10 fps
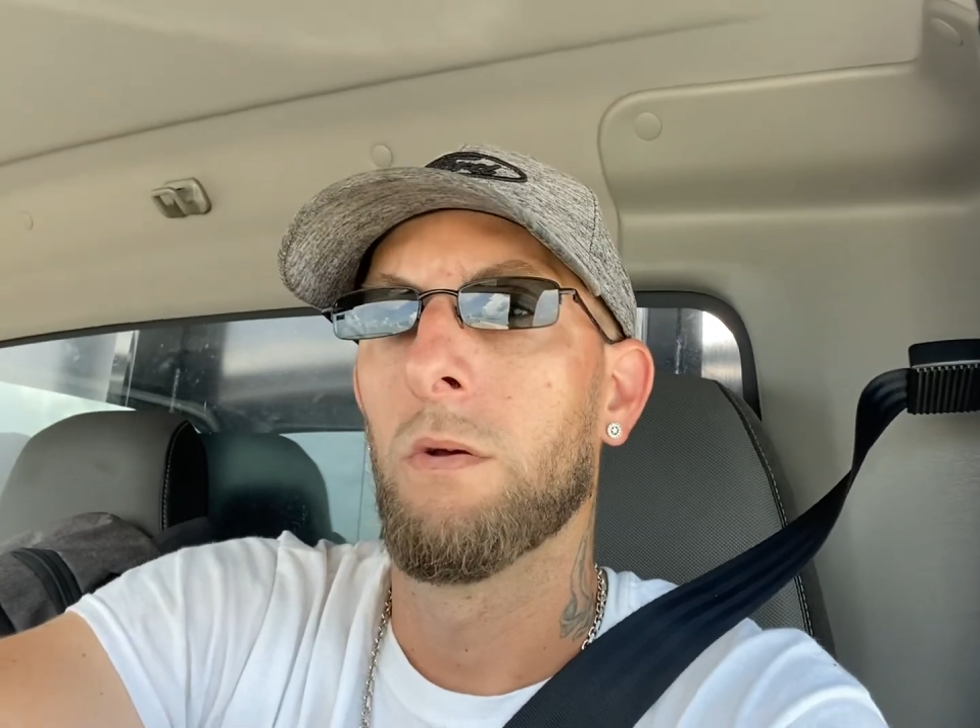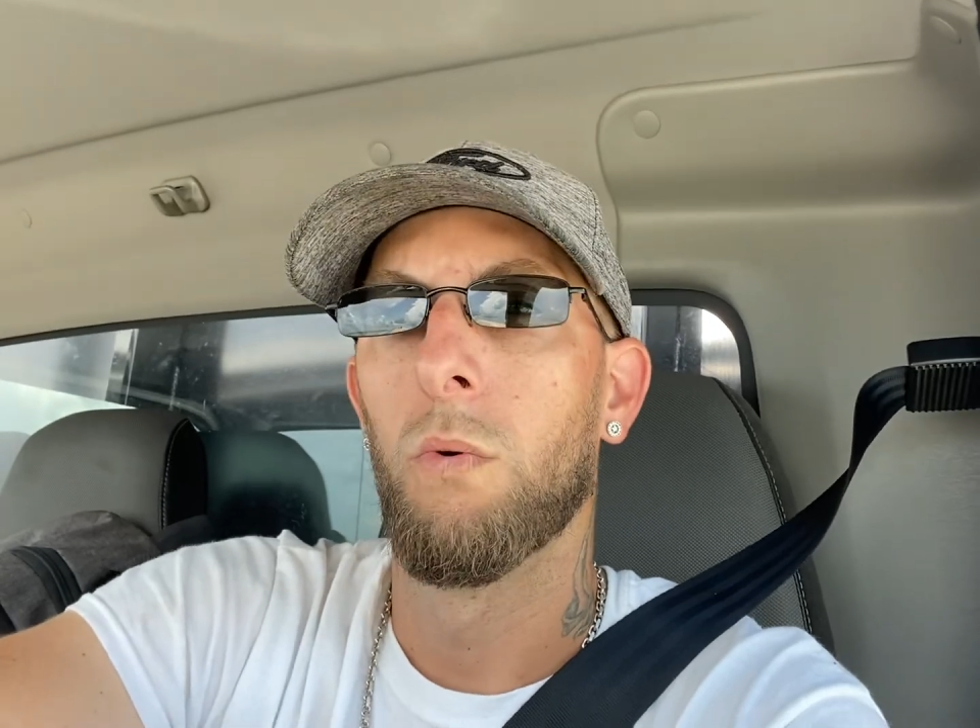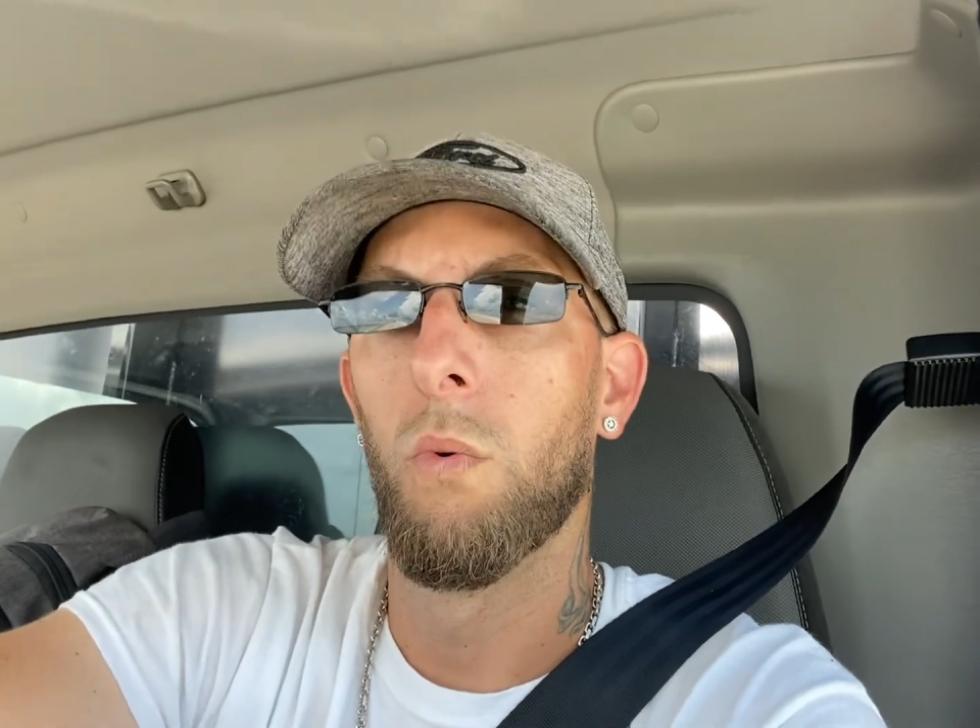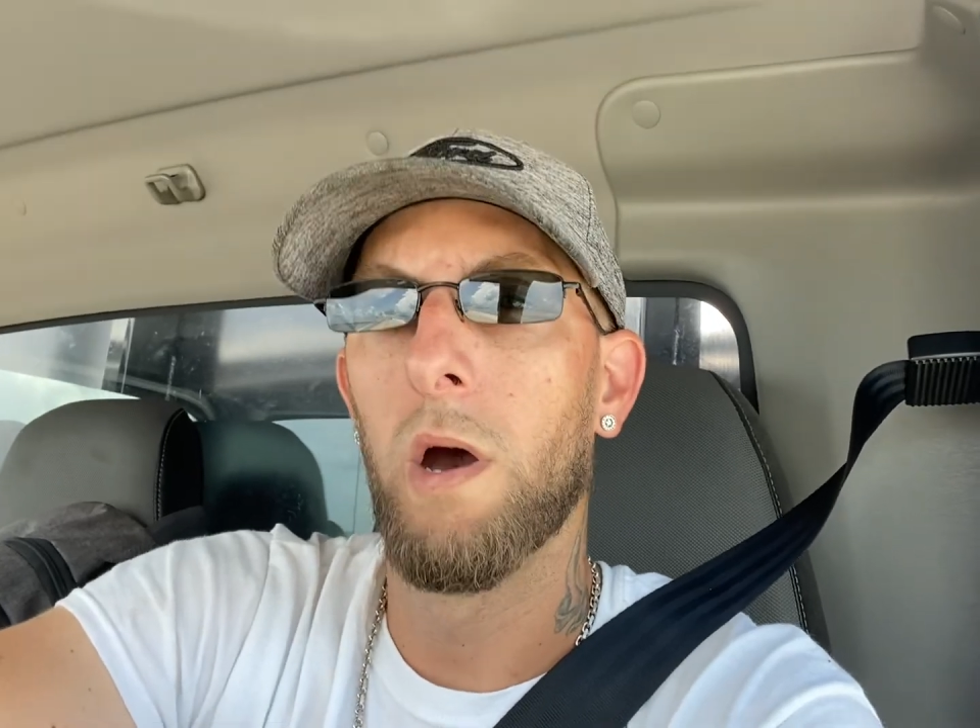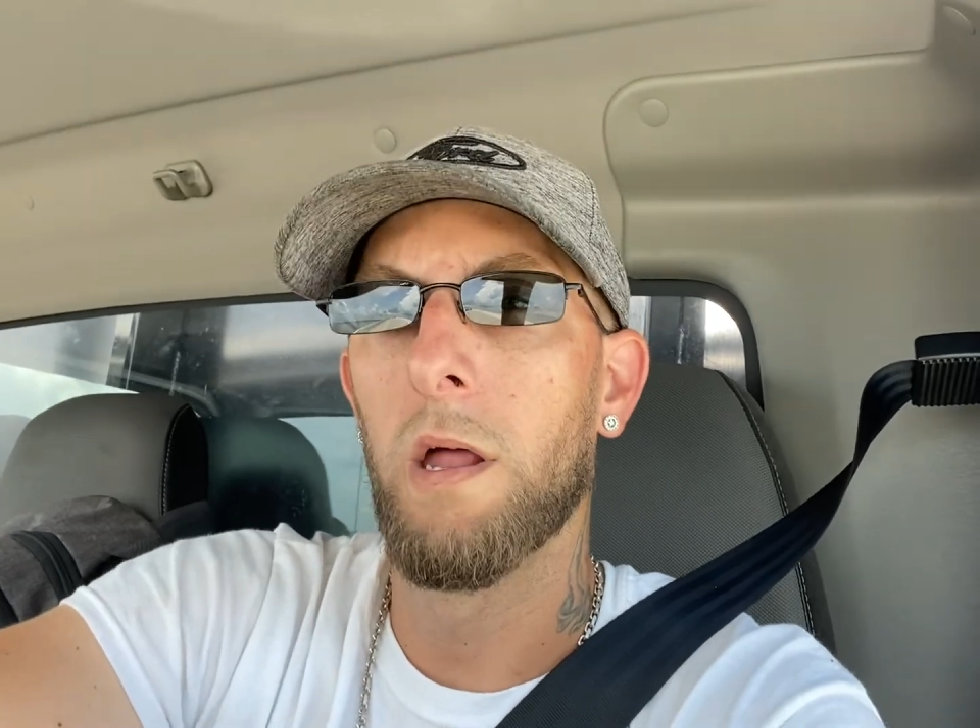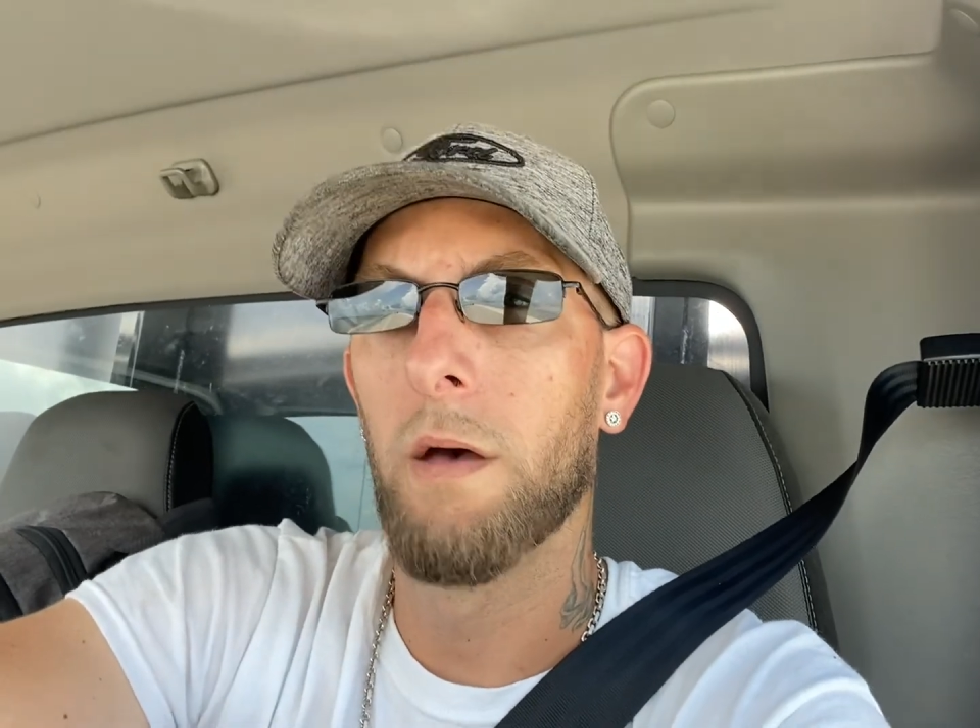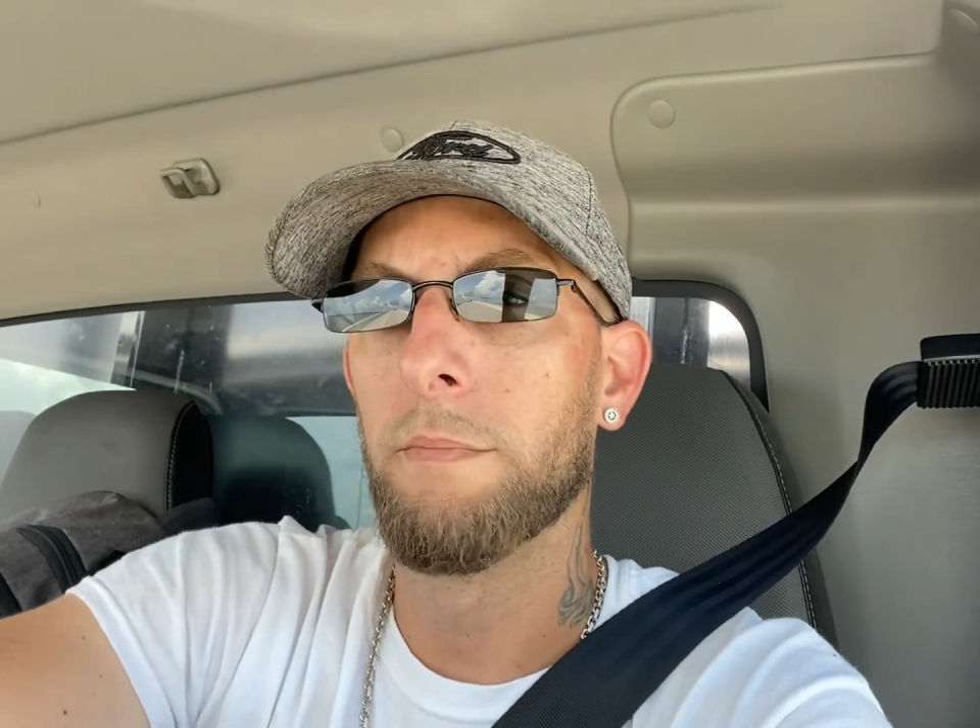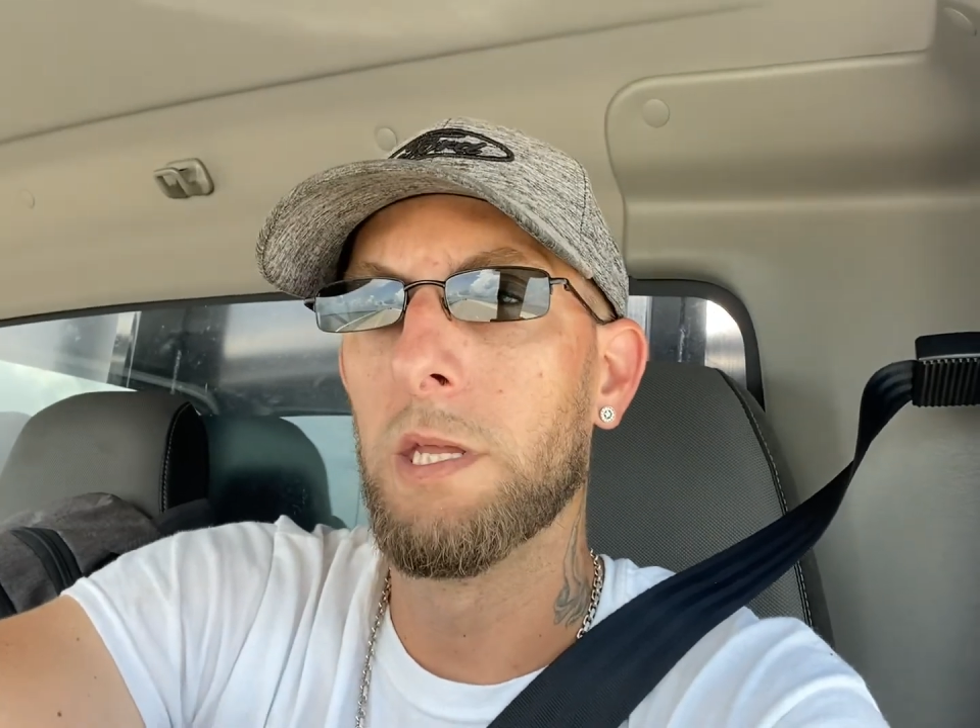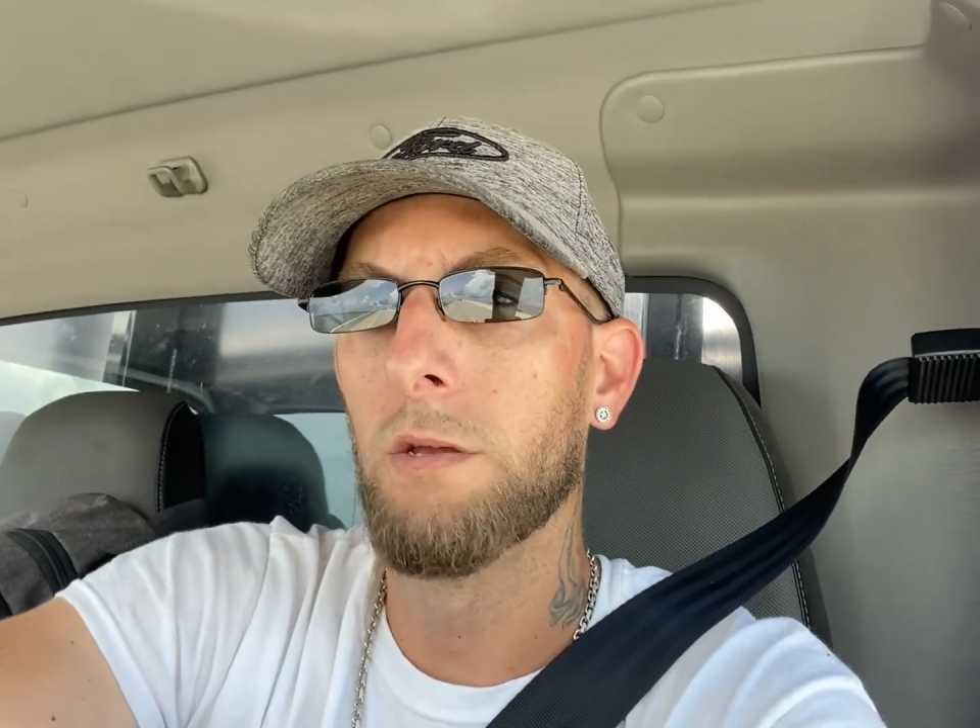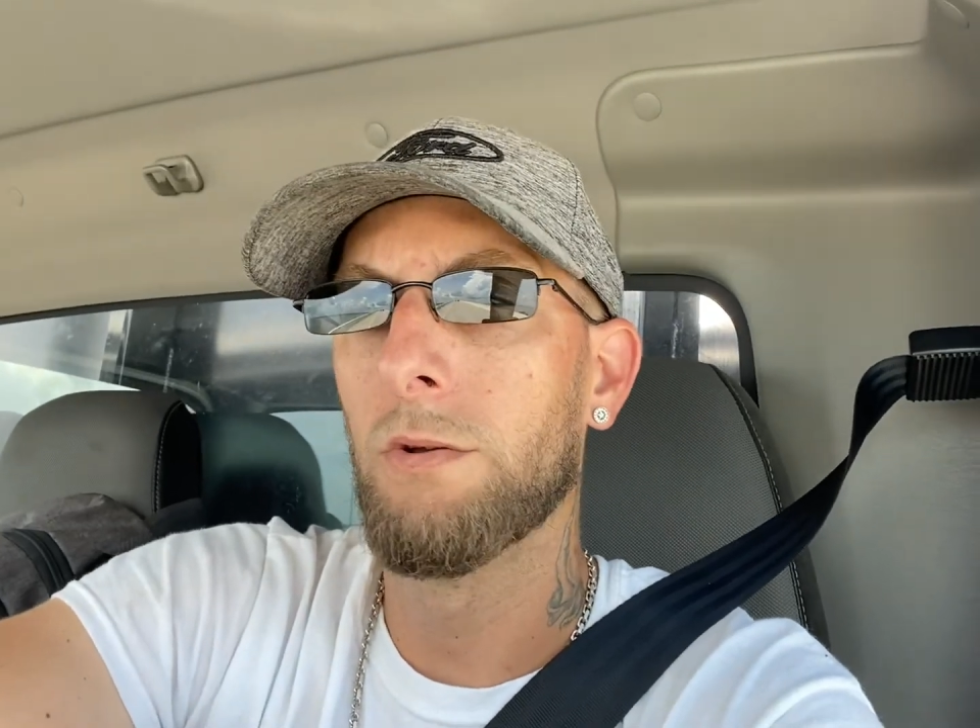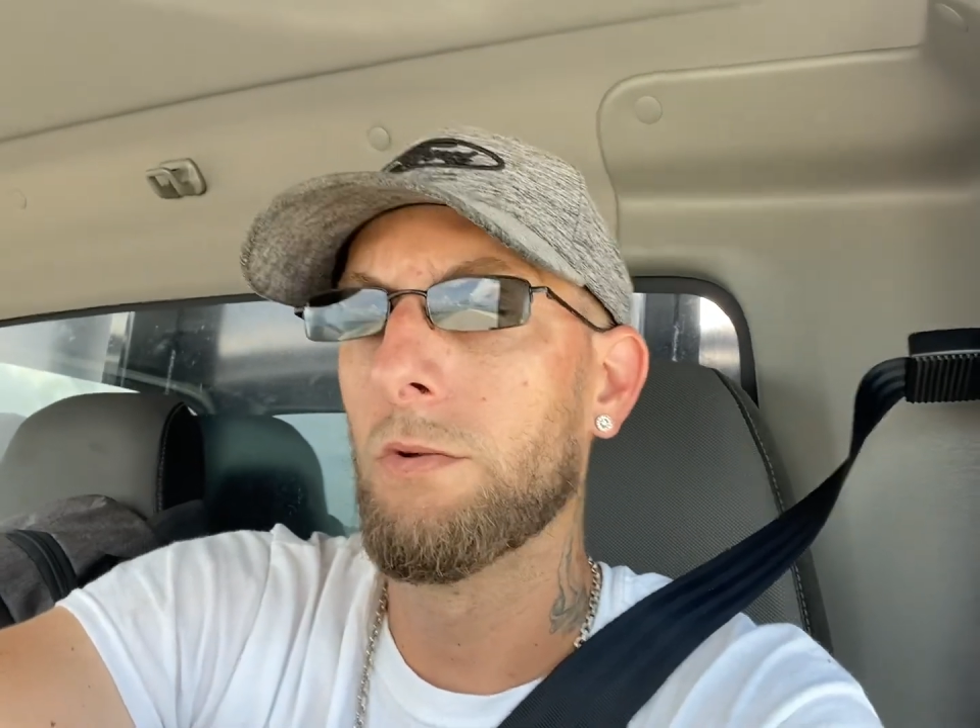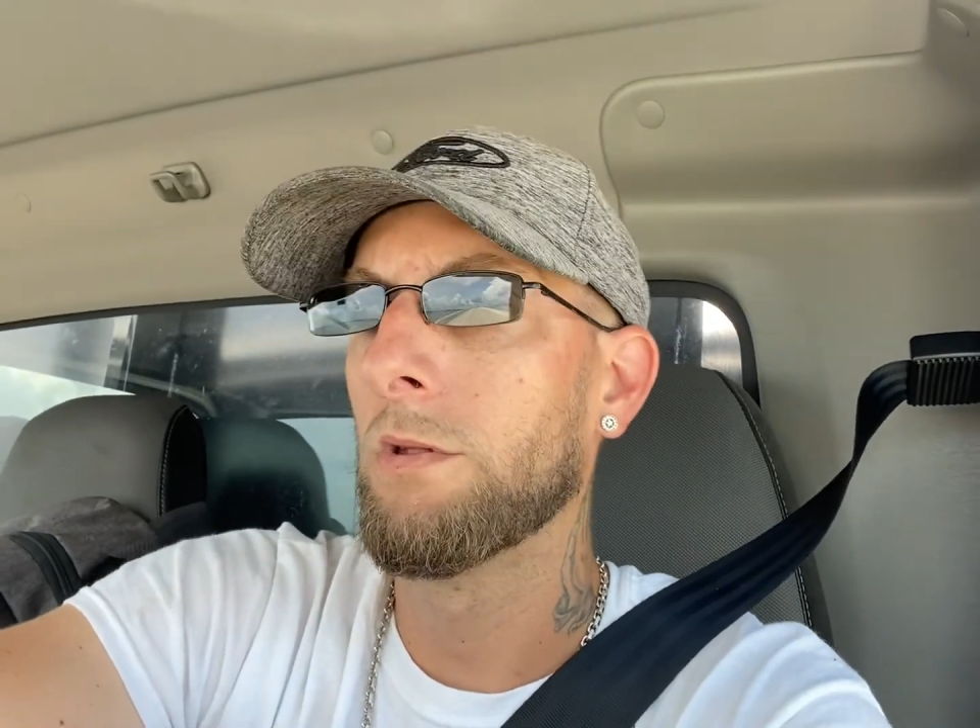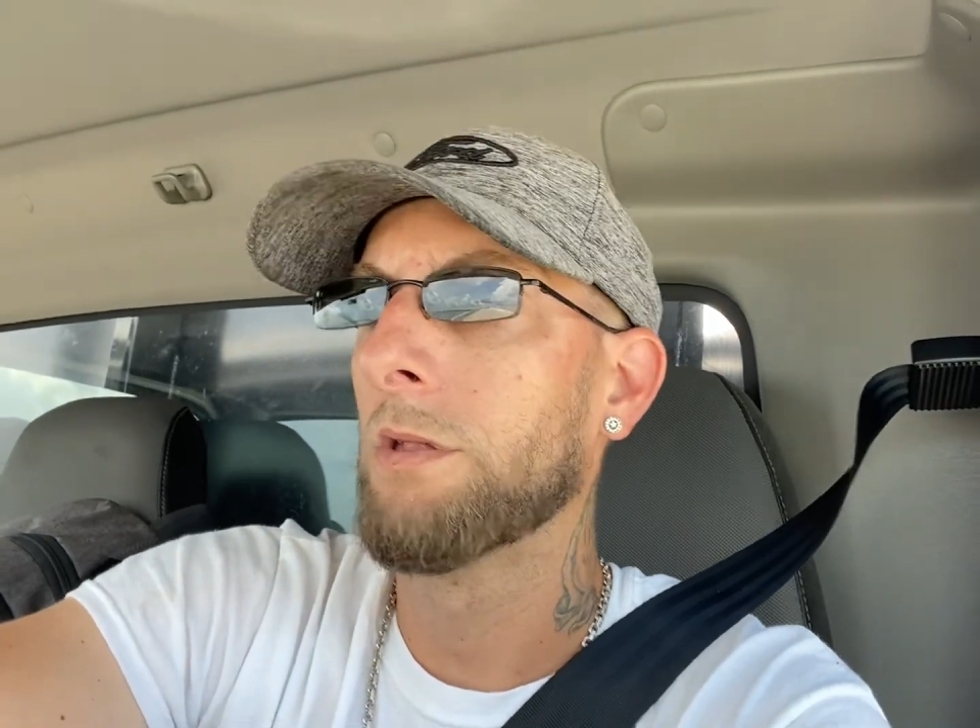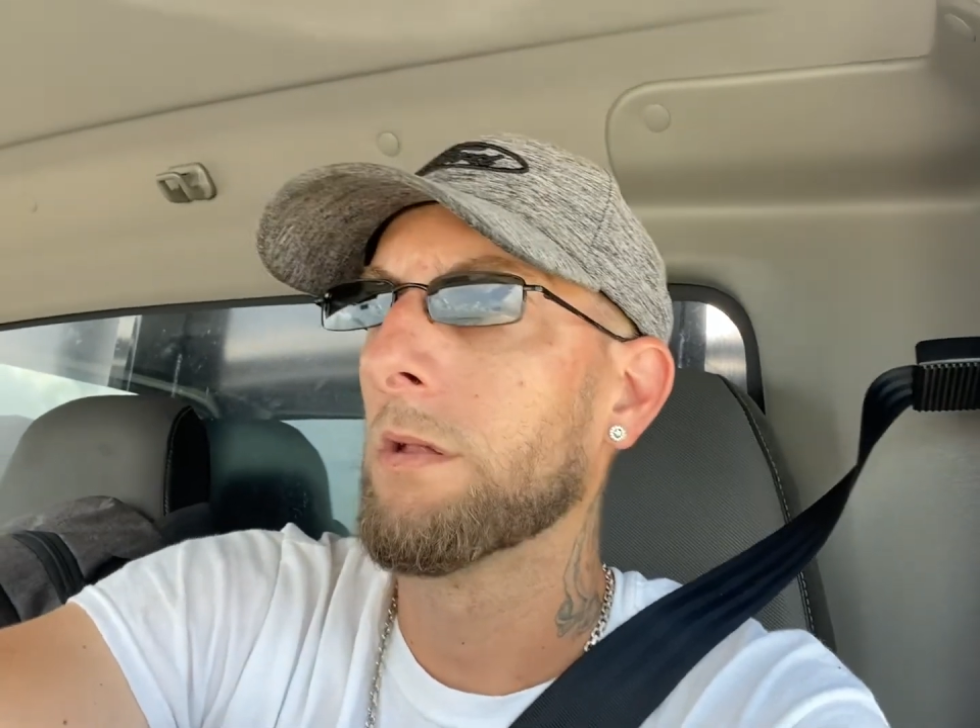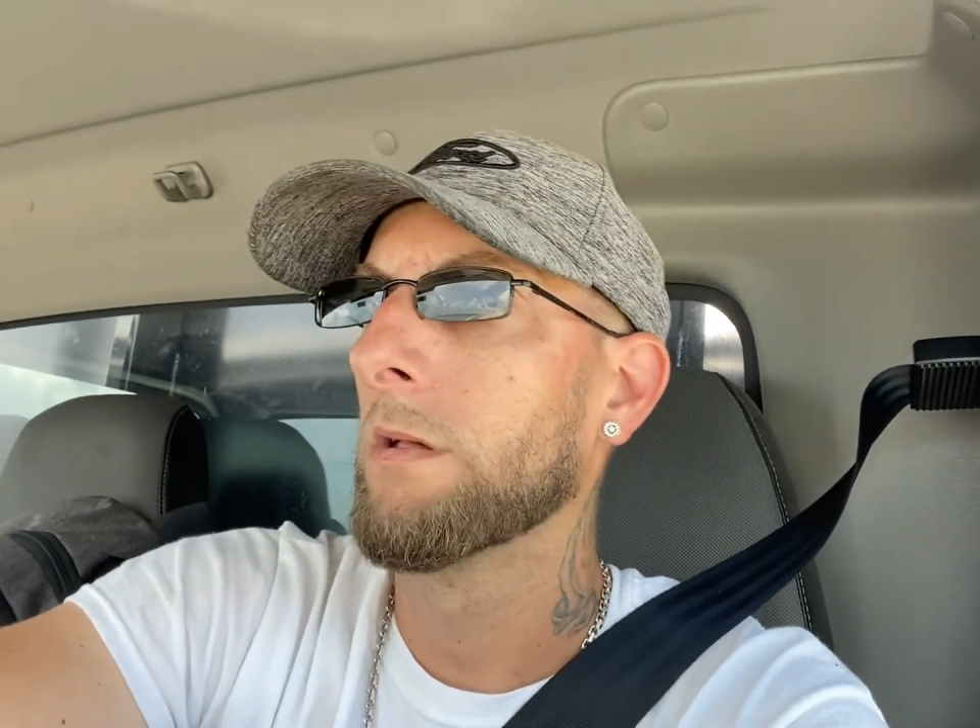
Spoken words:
What up, dudes?